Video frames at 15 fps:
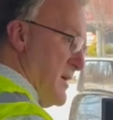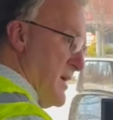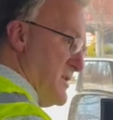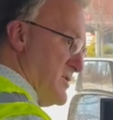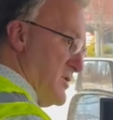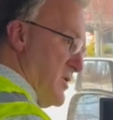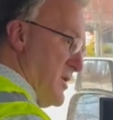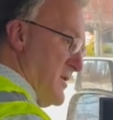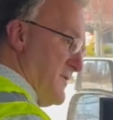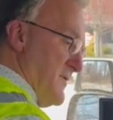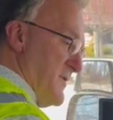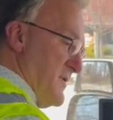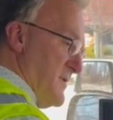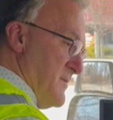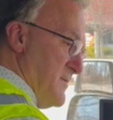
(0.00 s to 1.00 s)
Engine
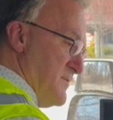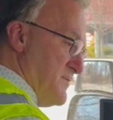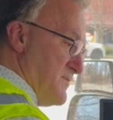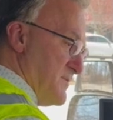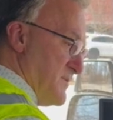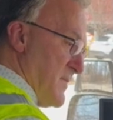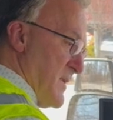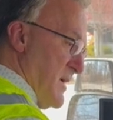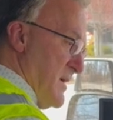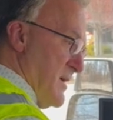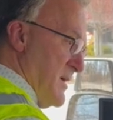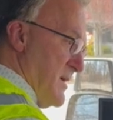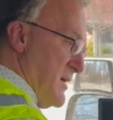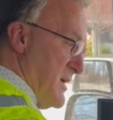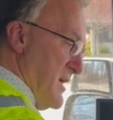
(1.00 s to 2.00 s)
off,
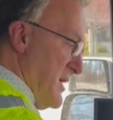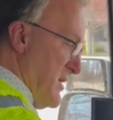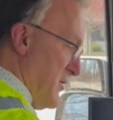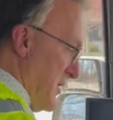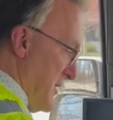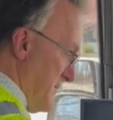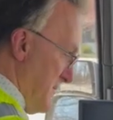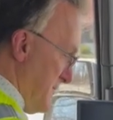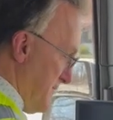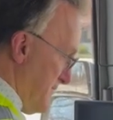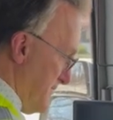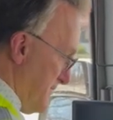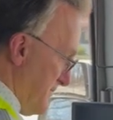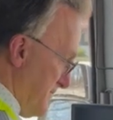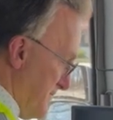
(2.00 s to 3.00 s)
key on.
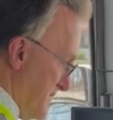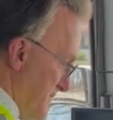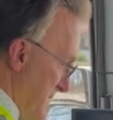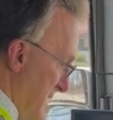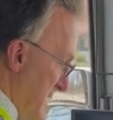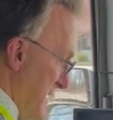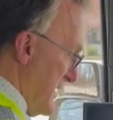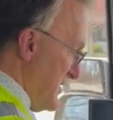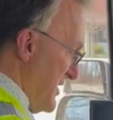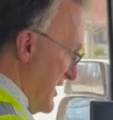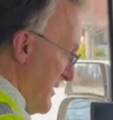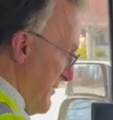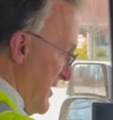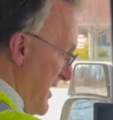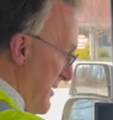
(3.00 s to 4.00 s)

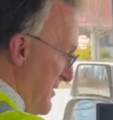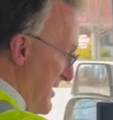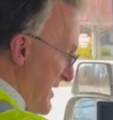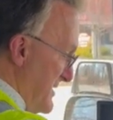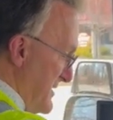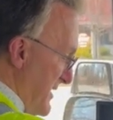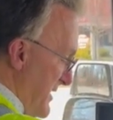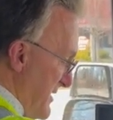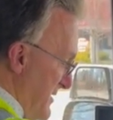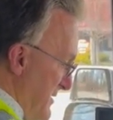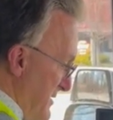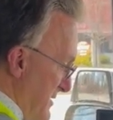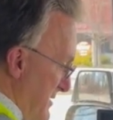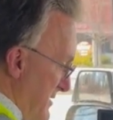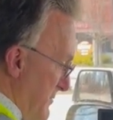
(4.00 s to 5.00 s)
Checking my ABS light,
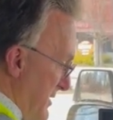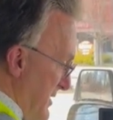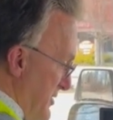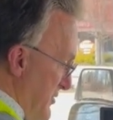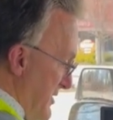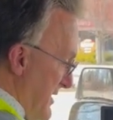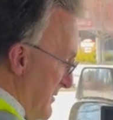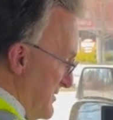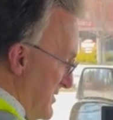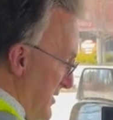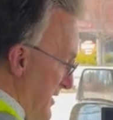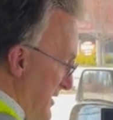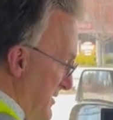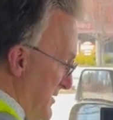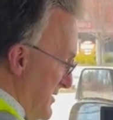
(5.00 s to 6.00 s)
make sure it comes
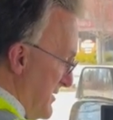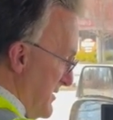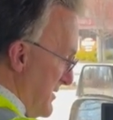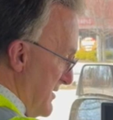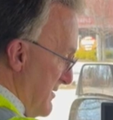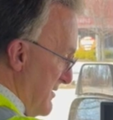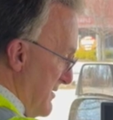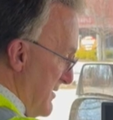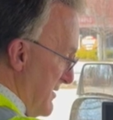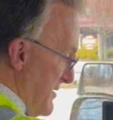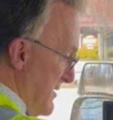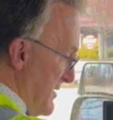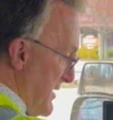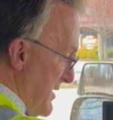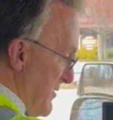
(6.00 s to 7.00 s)
on
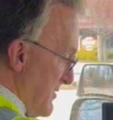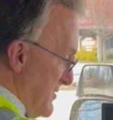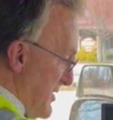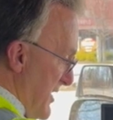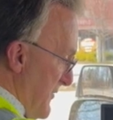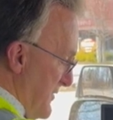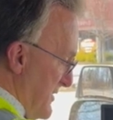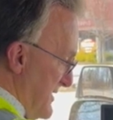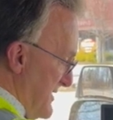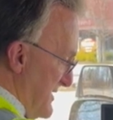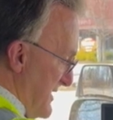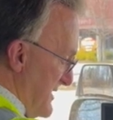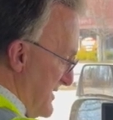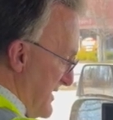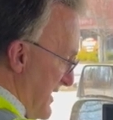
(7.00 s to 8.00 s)
and goes off within
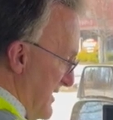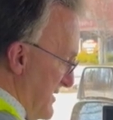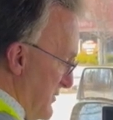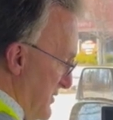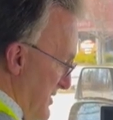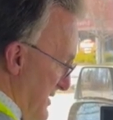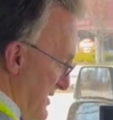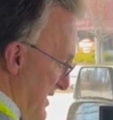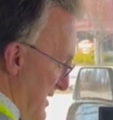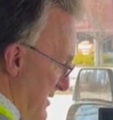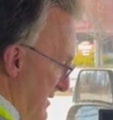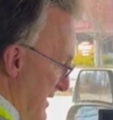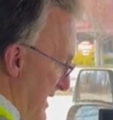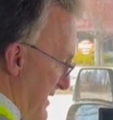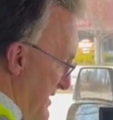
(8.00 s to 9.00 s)
6 seconds, which it did.
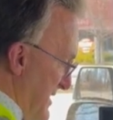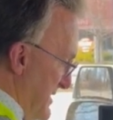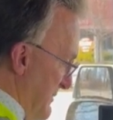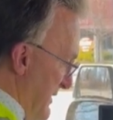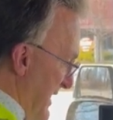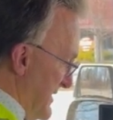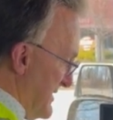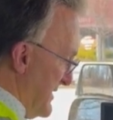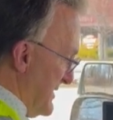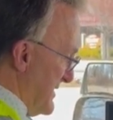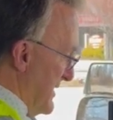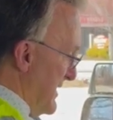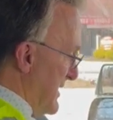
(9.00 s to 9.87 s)
That test passes.